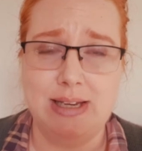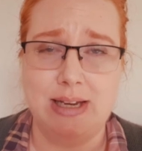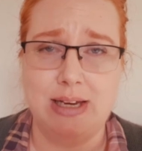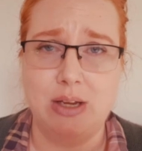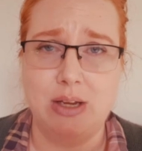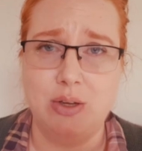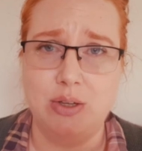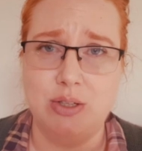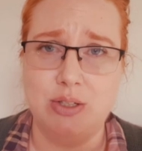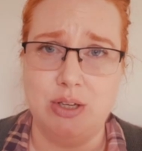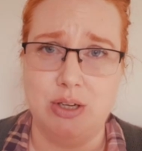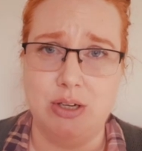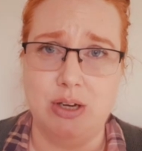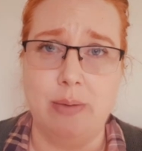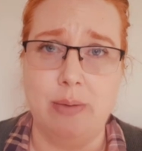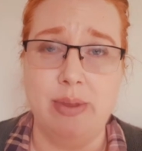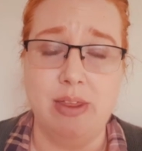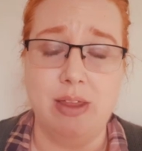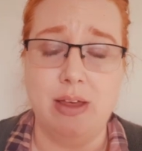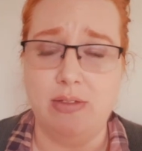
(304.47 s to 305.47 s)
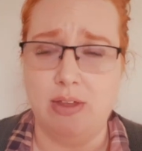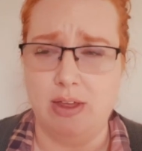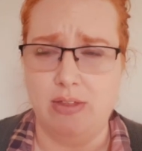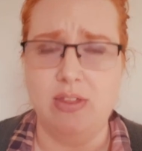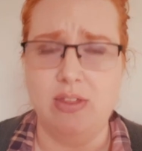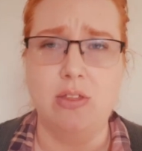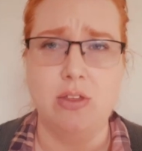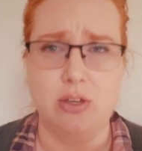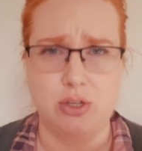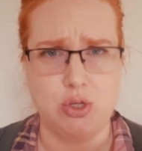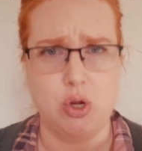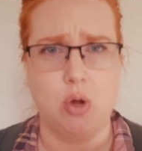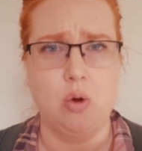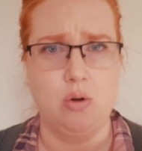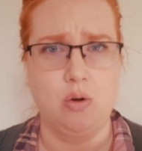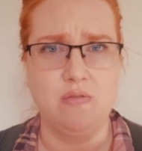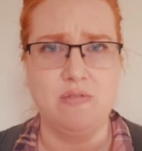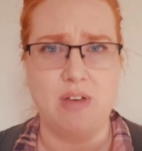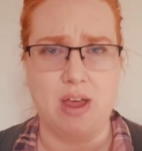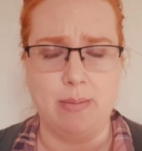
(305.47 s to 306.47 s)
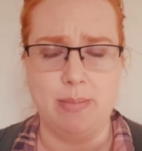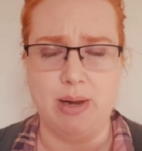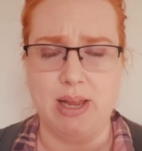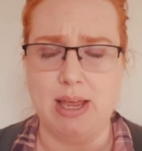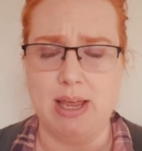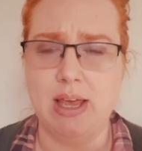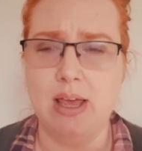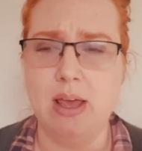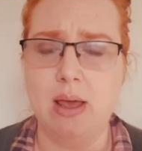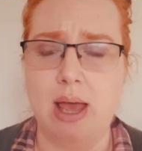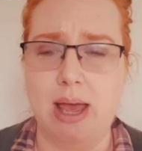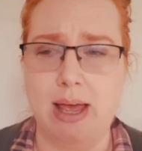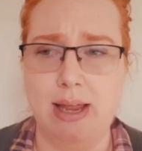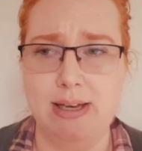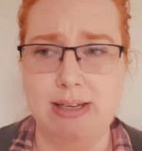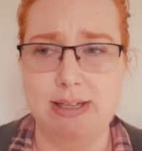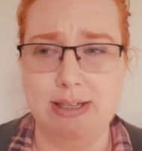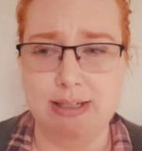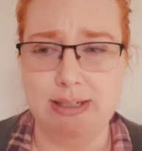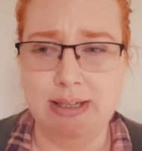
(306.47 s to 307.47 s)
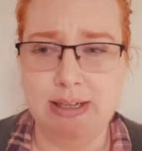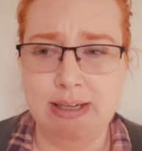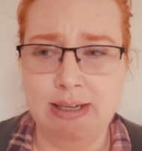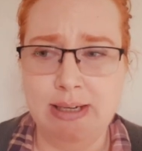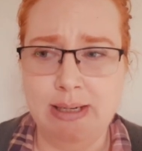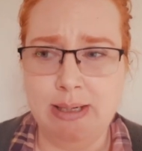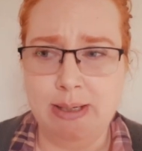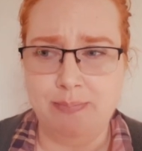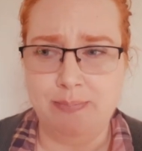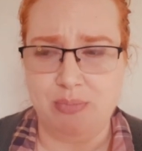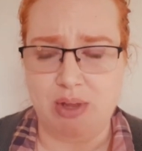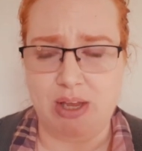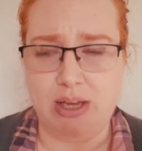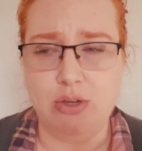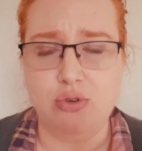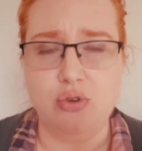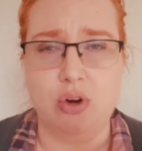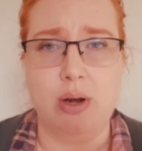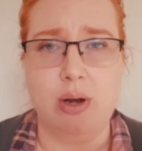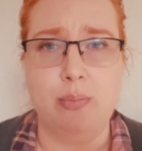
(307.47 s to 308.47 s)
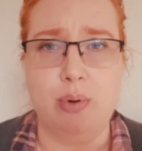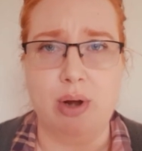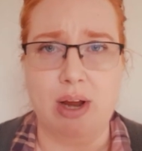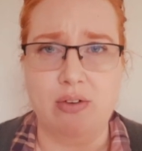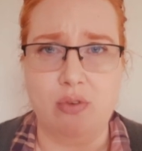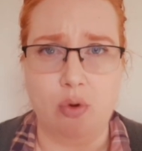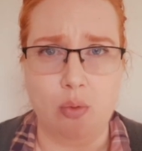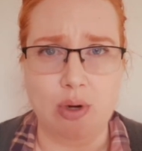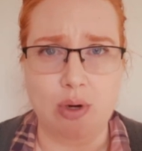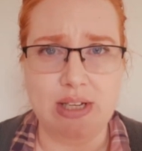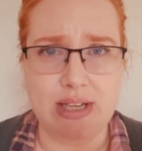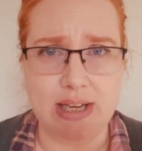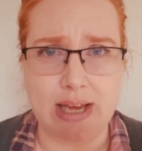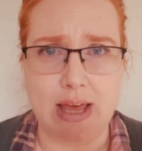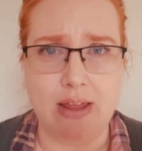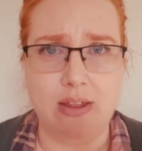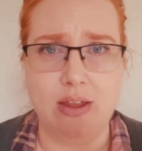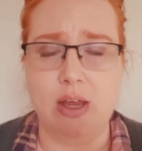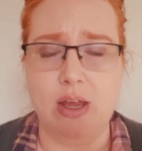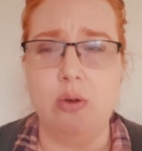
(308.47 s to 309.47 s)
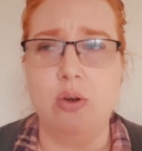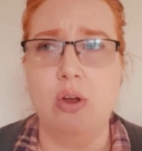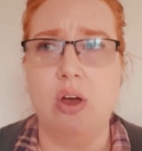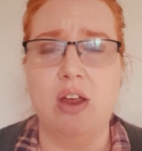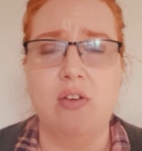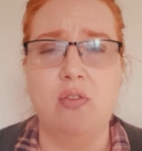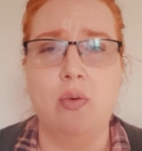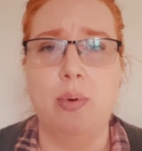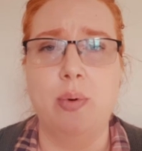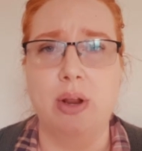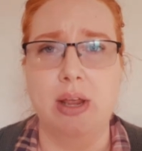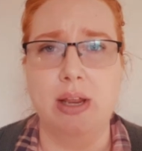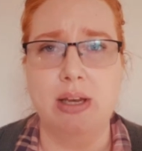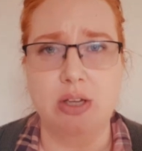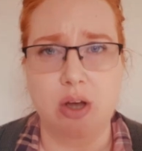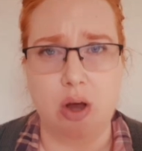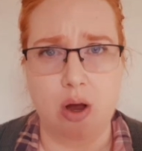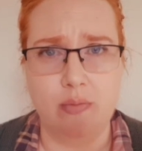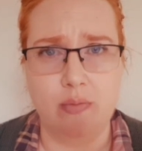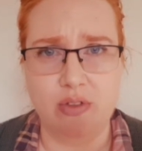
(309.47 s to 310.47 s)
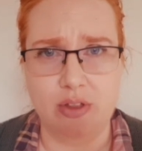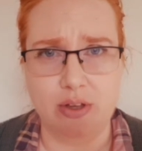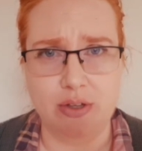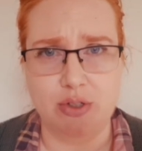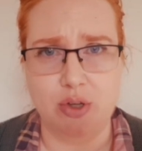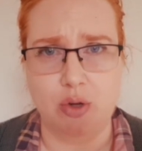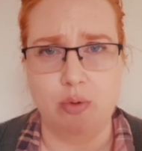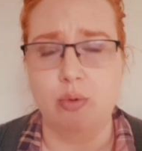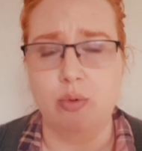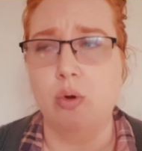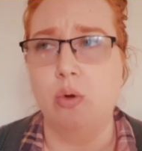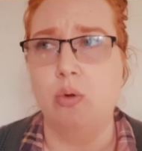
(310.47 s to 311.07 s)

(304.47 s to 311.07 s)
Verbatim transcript: Danny Huston. I mean, they're the Stone family, and he's trying to bring everyone together, unite everybody in time for the Zoom